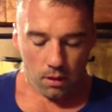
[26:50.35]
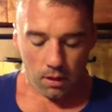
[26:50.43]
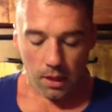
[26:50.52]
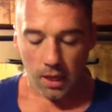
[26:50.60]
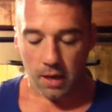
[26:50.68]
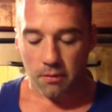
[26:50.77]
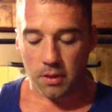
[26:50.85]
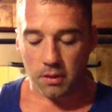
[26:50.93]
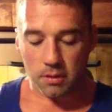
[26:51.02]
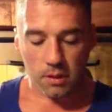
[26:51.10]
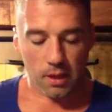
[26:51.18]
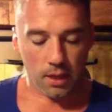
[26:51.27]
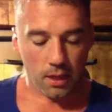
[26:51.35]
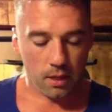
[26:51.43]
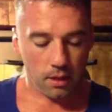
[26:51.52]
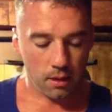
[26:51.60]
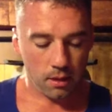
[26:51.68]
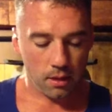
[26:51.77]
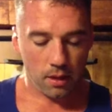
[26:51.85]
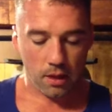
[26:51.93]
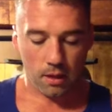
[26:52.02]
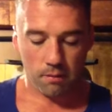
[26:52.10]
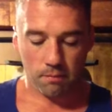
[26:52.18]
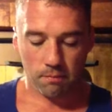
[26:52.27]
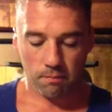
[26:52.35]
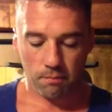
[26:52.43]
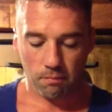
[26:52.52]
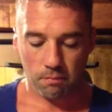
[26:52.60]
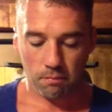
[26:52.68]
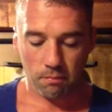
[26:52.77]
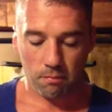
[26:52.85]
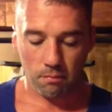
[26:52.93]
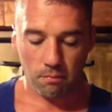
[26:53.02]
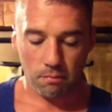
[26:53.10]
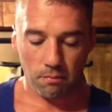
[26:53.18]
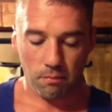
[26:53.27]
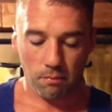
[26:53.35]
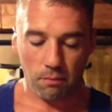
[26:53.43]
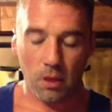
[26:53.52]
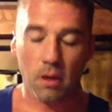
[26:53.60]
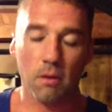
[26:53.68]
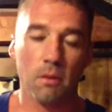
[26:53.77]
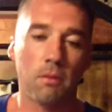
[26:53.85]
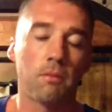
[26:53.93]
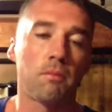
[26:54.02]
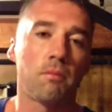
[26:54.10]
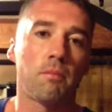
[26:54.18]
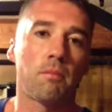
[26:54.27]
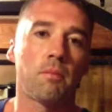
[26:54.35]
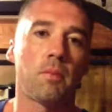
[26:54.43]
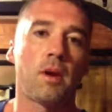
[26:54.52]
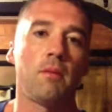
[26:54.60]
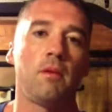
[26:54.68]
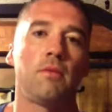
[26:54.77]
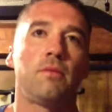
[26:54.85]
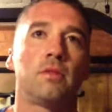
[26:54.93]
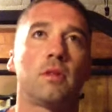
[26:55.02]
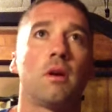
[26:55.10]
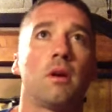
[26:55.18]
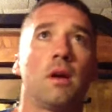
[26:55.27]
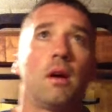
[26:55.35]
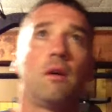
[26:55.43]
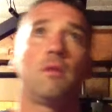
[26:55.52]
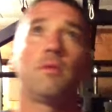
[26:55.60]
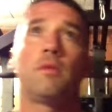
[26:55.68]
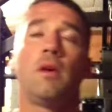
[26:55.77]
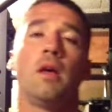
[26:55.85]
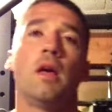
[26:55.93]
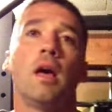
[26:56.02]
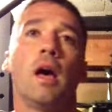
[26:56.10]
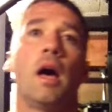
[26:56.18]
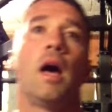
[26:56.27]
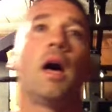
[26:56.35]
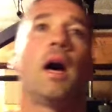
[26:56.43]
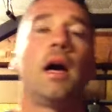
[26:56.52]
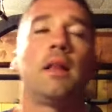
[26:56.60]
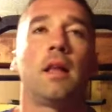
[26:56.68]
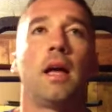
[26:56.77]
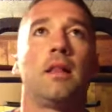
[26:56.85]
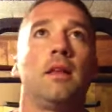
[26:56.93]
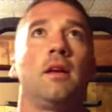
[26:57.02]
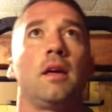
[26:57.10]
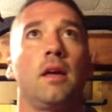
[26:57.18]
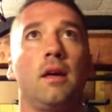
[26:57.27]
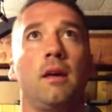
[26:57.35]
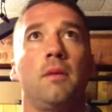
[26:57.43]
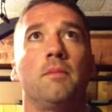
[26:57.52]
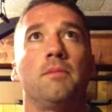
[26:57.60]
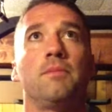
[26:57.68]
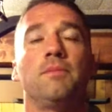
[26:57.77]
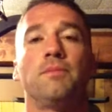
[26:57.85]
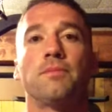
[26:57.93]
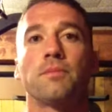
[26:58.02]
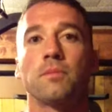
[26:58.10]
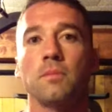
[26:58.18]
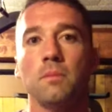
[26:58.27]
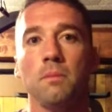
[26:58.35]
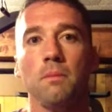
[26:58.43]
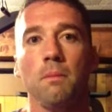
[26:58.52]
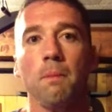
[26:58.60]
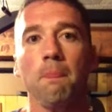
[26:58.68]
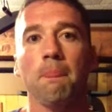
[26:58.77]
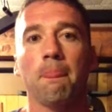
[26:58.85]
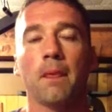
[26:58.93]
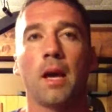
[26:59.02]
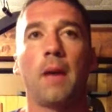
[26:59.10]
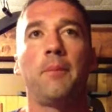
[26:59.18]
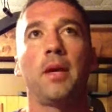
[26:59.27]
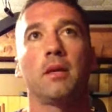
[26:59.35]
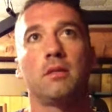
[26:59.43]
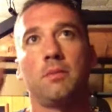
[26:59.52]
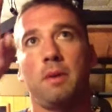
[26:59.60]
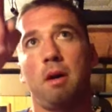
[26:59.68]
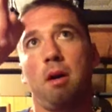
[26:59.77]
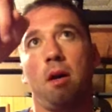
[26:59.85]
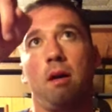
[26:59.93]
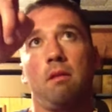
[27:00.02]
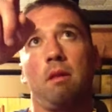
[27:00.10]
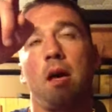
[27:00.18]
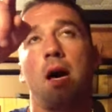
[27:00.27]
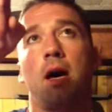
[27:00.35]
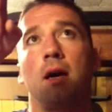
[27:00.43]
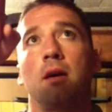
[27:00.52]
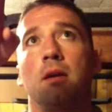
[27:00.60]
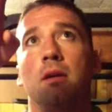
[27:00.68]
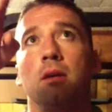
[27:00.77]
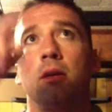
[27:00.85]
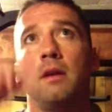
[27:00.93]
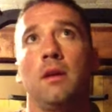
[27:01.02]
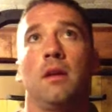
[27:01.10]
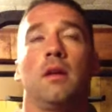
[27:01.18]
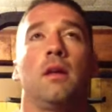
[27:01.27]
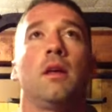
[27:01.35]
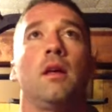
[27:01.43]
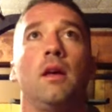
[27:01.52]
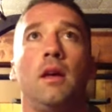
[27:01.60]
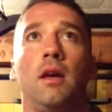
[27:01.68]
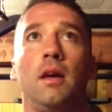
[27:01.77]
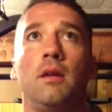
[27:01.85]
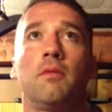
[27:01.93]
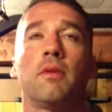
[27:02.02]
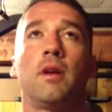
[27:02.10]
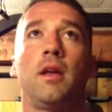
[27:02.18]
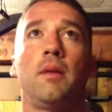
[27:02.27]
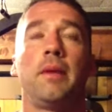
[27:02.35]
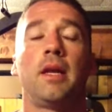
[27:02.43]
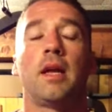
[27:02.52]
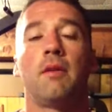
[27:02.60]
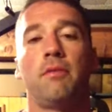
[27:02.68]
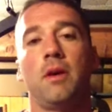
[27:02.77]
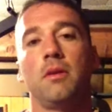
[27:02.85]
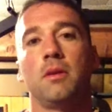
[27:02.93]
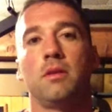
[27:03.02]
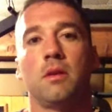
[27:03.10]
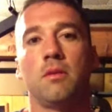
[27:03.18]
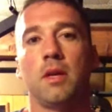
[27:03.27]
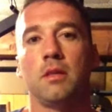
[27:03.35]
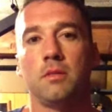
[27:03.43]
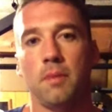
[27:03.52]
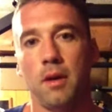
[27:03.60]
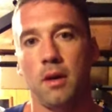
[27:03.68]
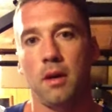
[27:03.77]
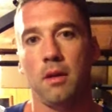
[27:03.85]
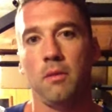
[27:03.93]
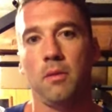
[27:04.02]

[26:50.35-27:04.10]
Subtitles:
And I will say, you know, probably starting off, I look up, I pick a spot higher in front of me, and I focus on that spot